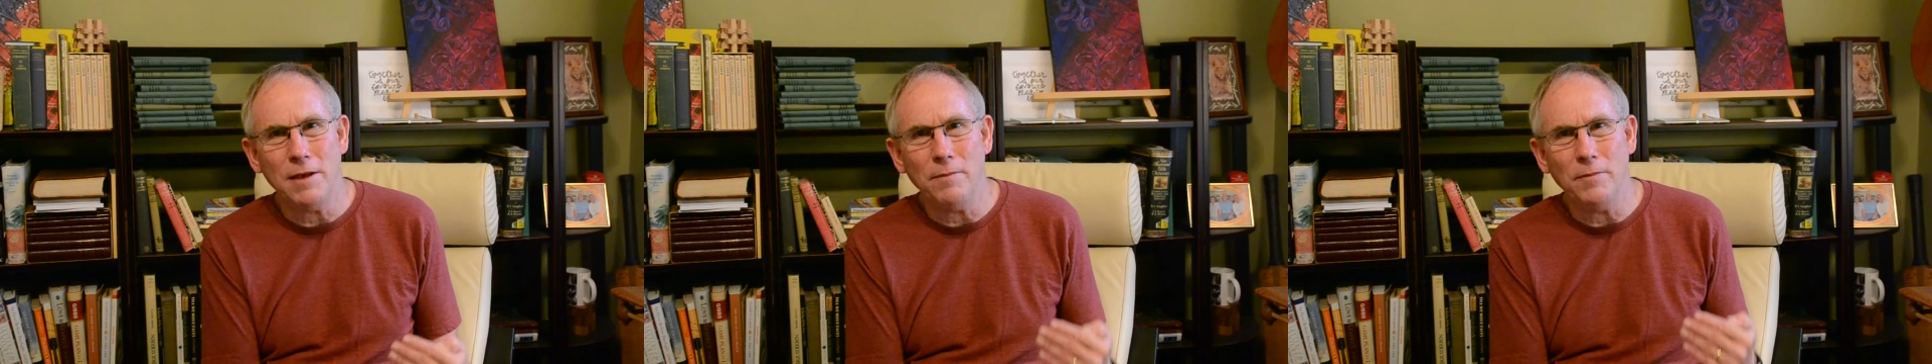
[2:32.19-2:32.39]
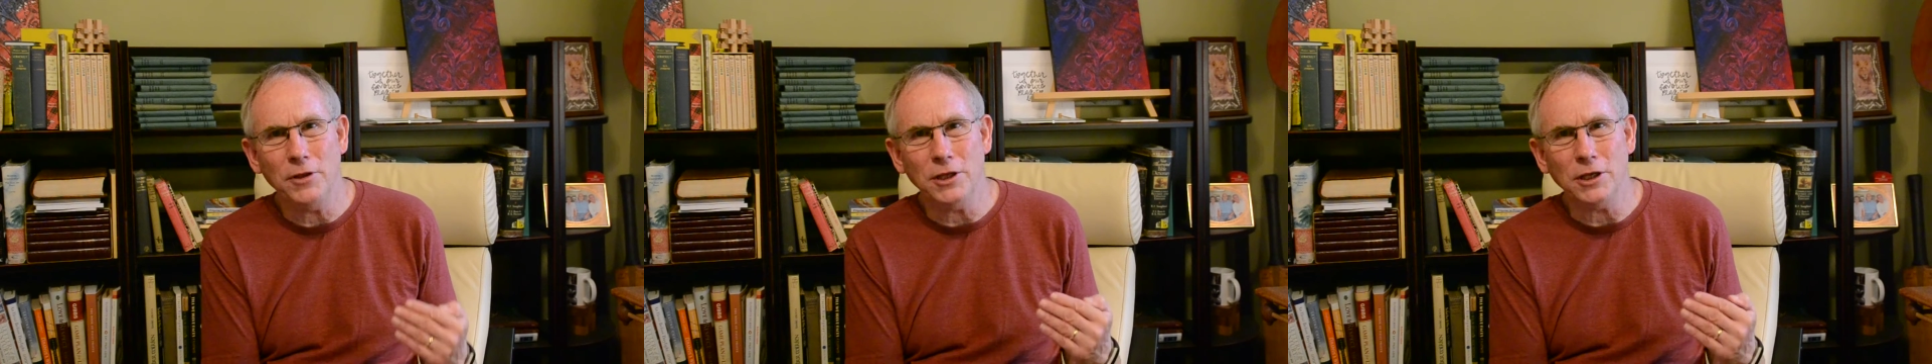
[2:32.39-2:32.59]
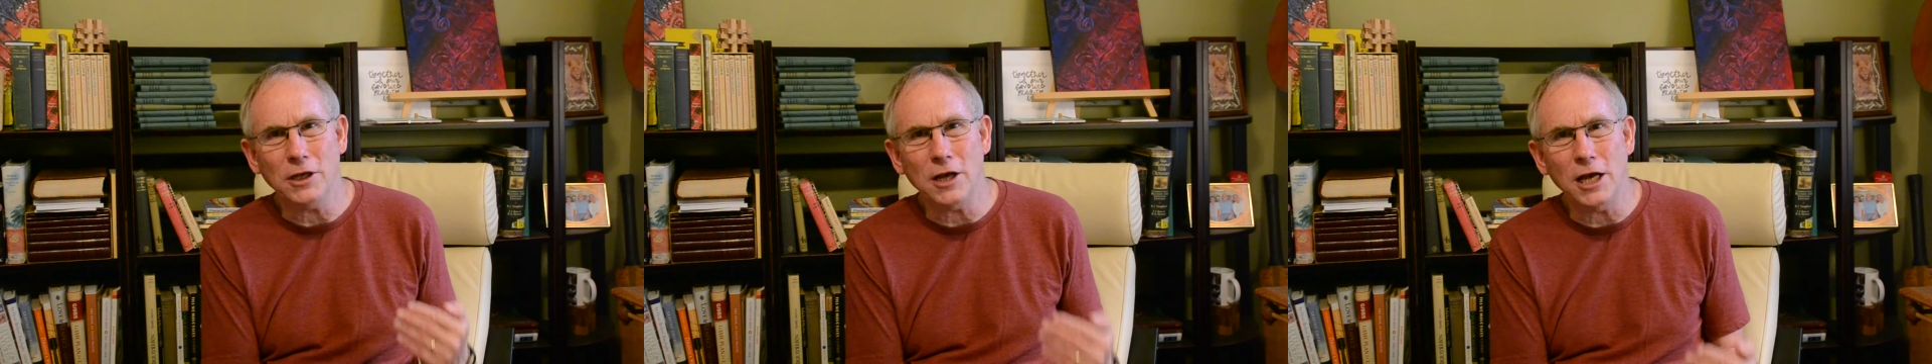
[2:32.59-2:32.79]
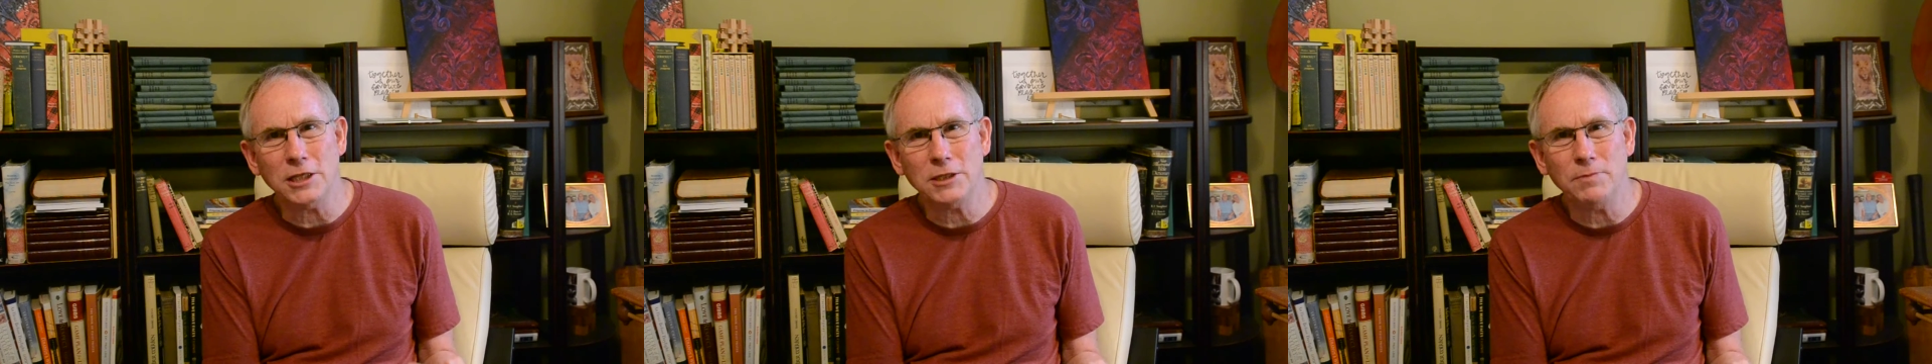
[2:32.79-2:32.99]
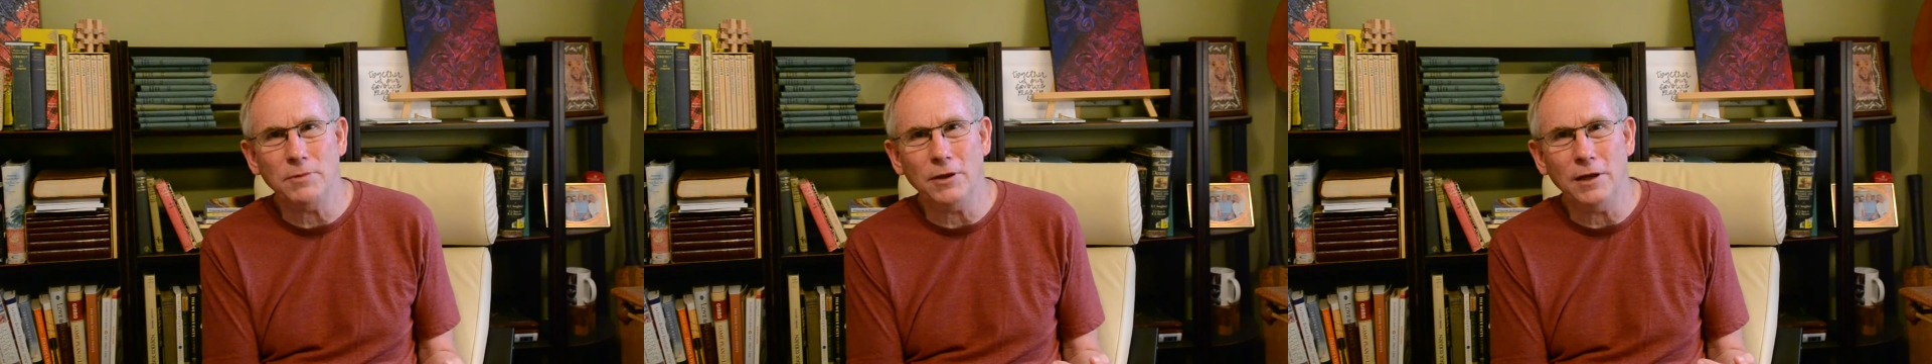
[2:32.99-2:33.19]
but the
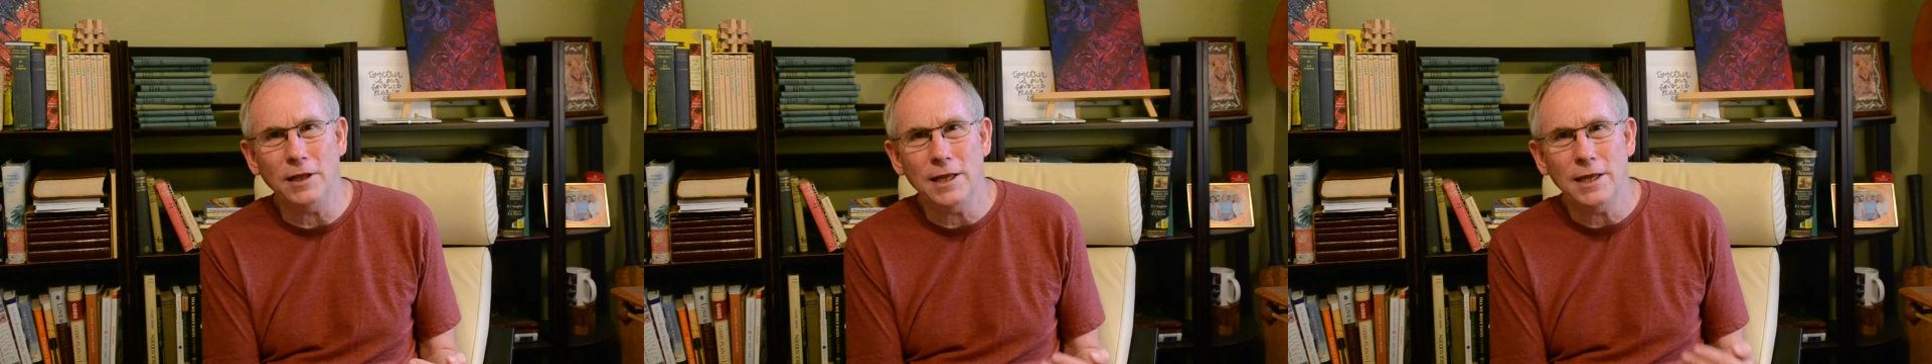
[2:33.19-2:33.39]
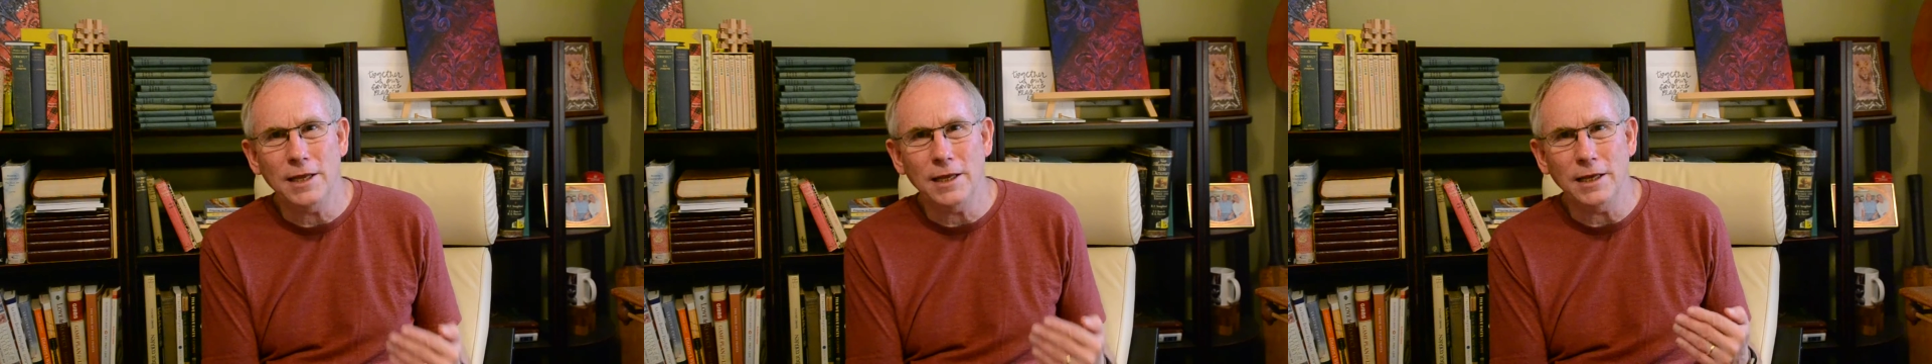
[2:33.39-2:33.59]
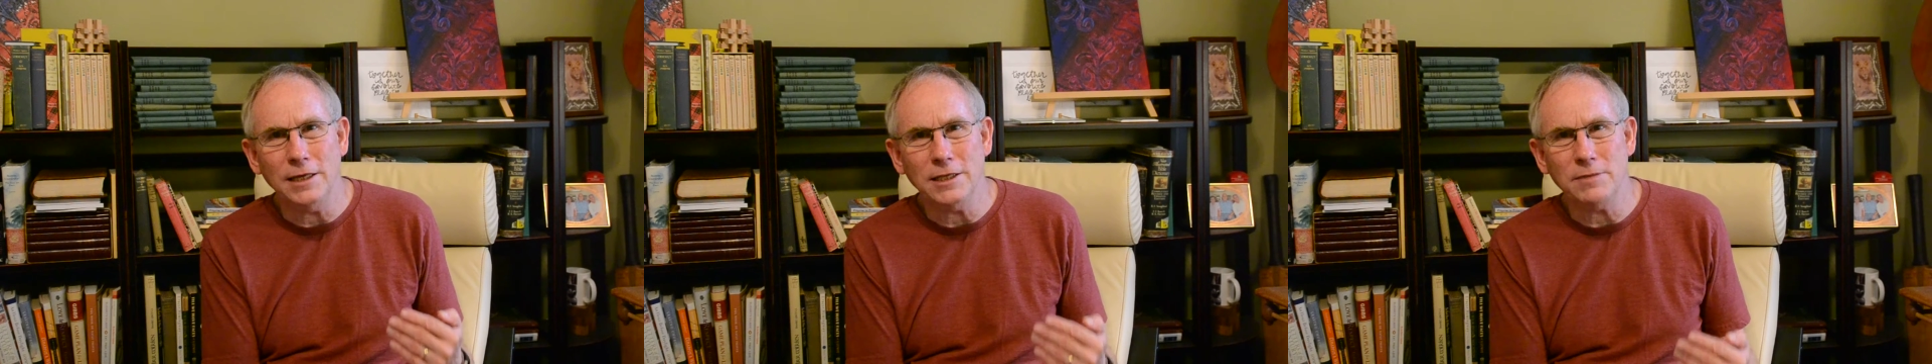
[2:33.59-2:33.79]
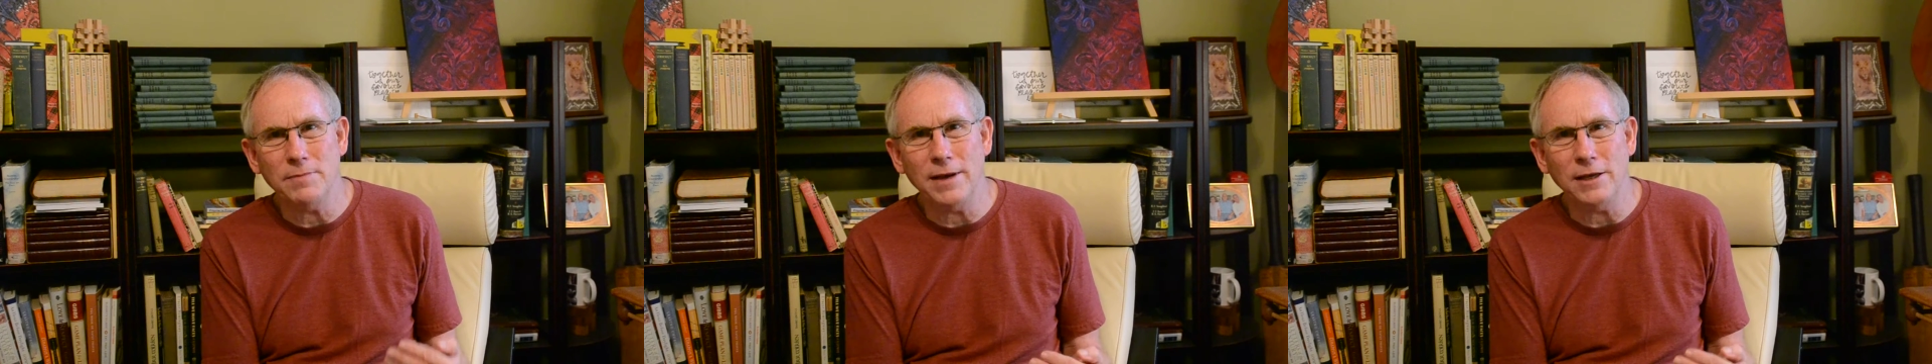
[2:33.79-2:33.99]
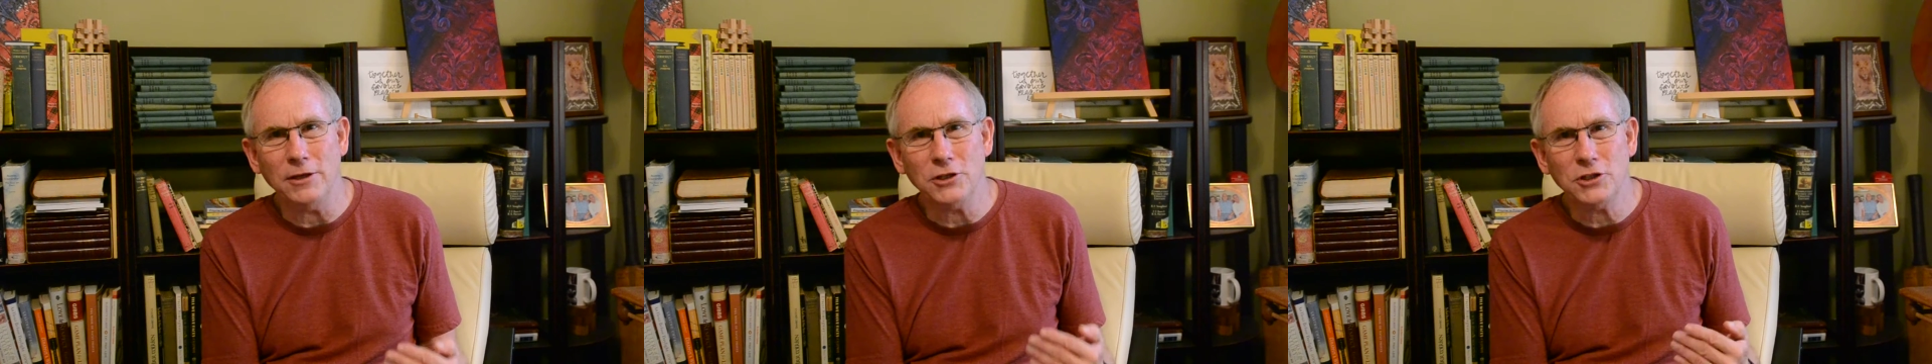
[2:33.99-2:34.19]
gospel is
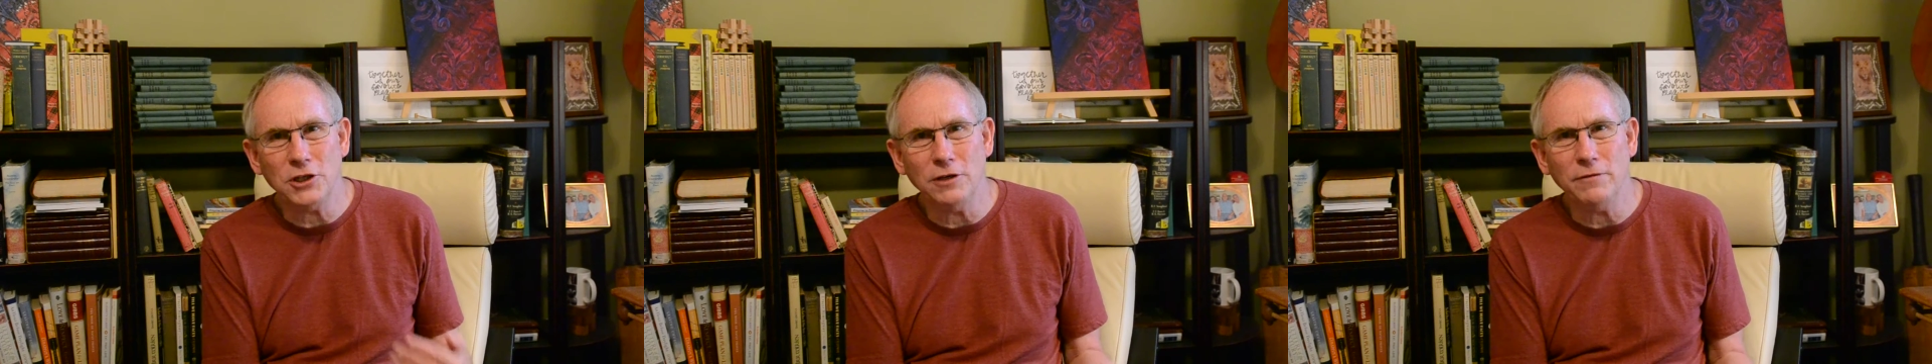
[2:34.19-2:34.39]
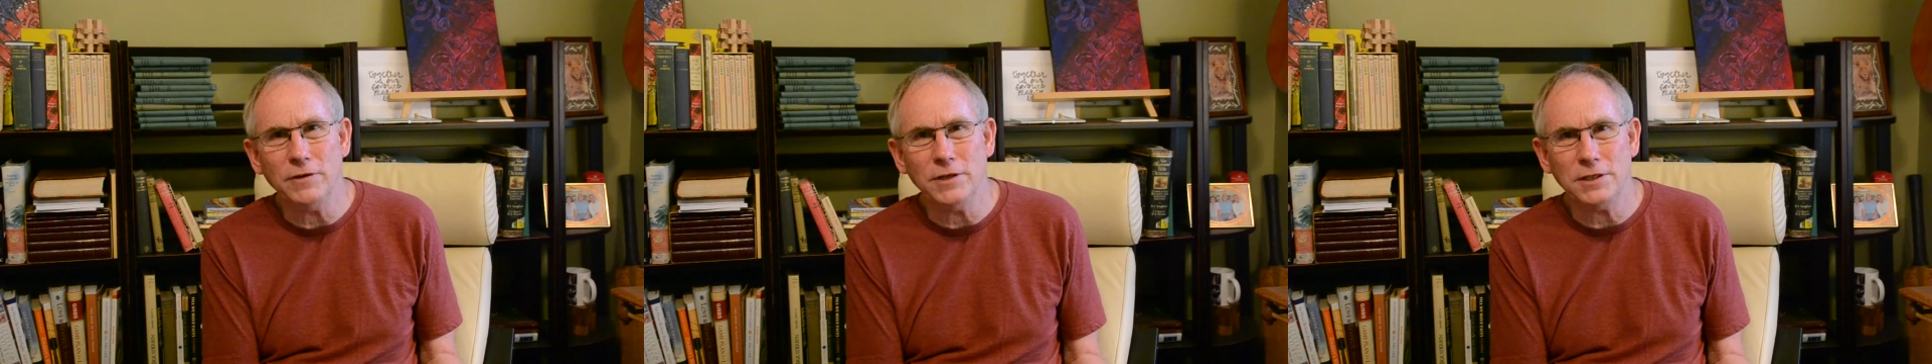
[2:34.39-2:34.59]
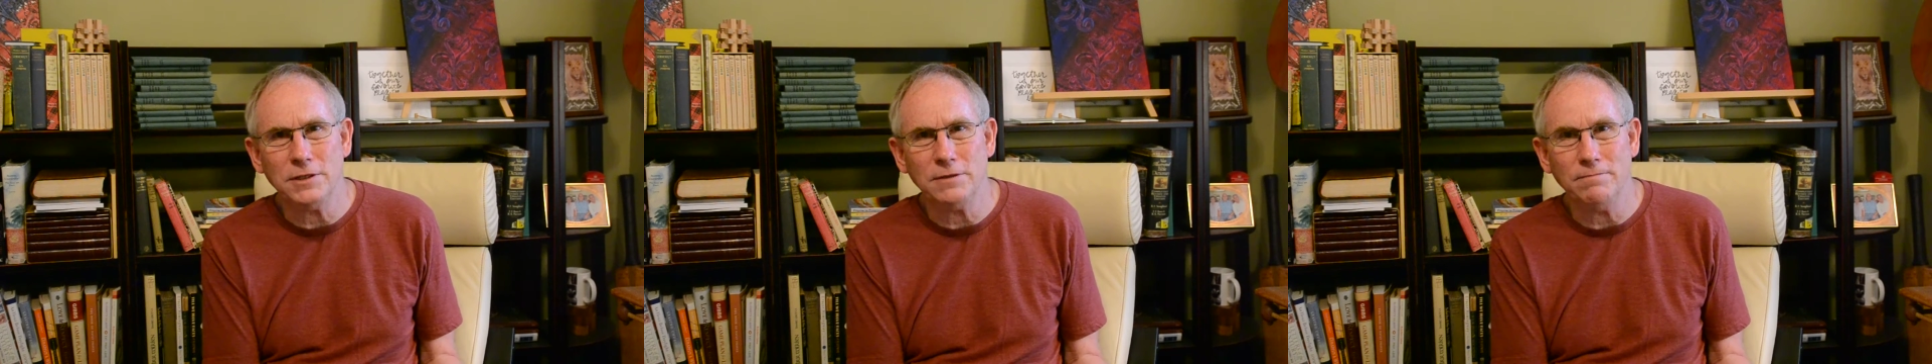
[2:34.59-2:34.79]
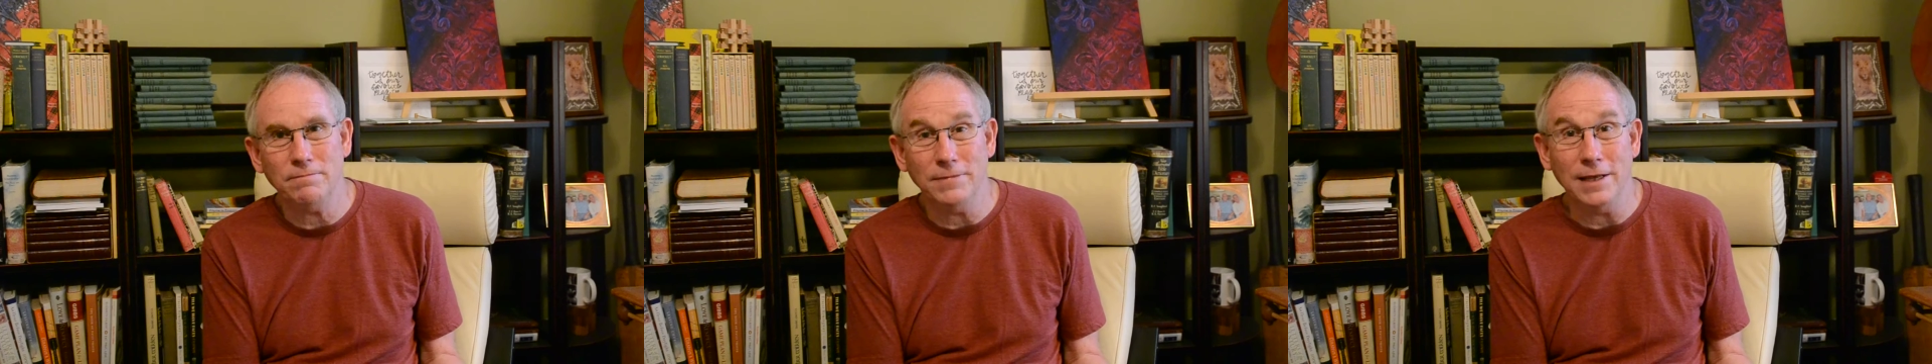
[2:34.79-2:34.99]
about service